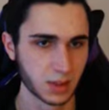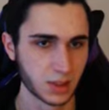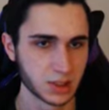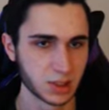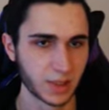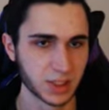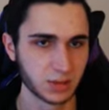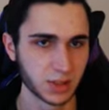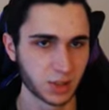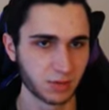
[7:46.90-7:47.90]
So by
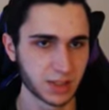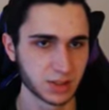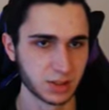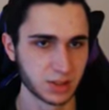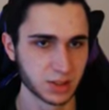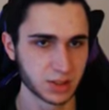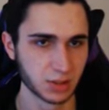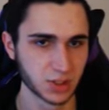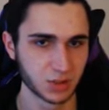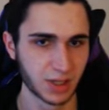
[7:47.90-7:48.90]
doing it correctly, you can just go
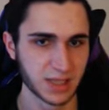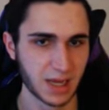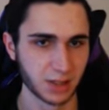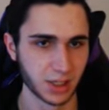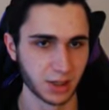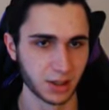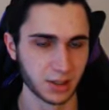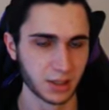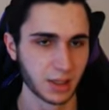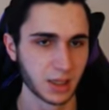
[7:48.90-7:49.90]
straight down here
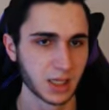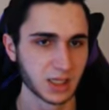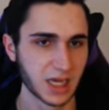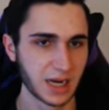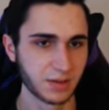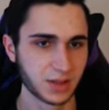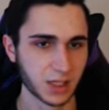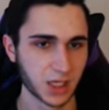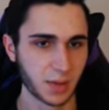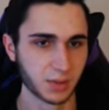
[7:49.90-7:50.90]
and get everything in
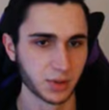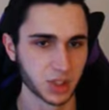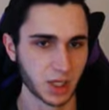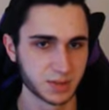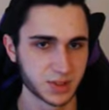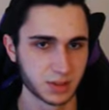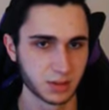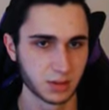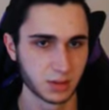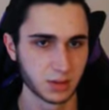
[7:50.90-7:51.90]
a couple of jumps.
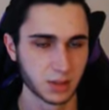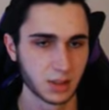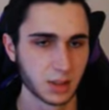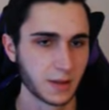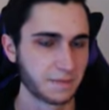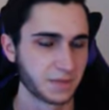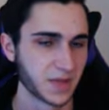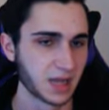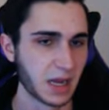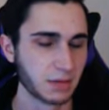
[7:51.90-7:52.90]

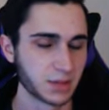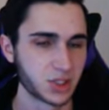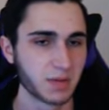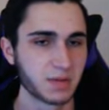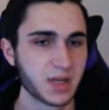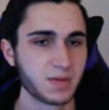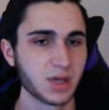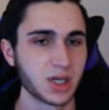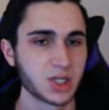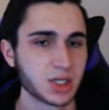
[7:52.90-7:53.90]
And yeah, with the chuck
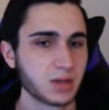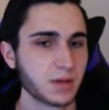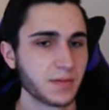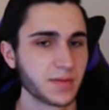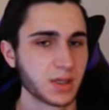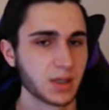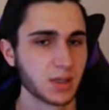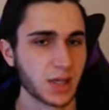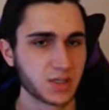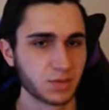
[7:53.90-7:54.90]
manipulation,
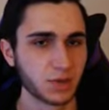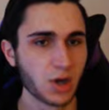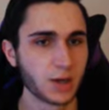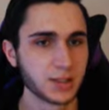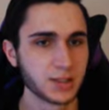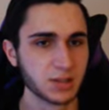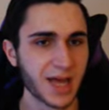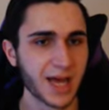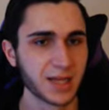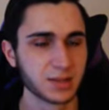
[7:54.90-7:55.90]
it's really hard to do
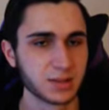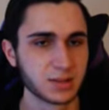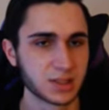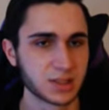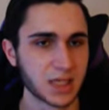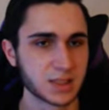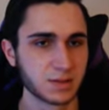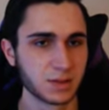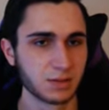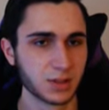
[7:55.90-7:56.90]
that
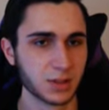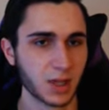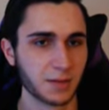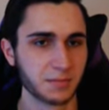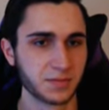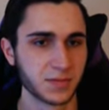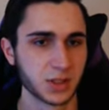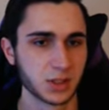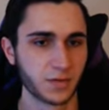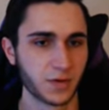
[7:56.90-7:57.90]
successfully when
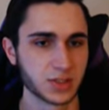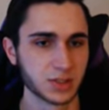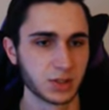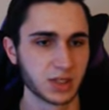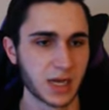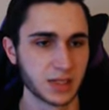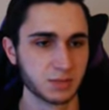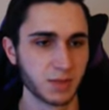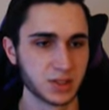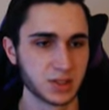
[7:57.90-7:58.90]
you're first learning how to do
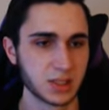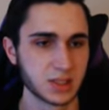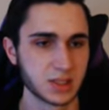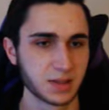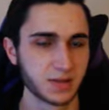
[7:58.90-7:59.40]
bungees,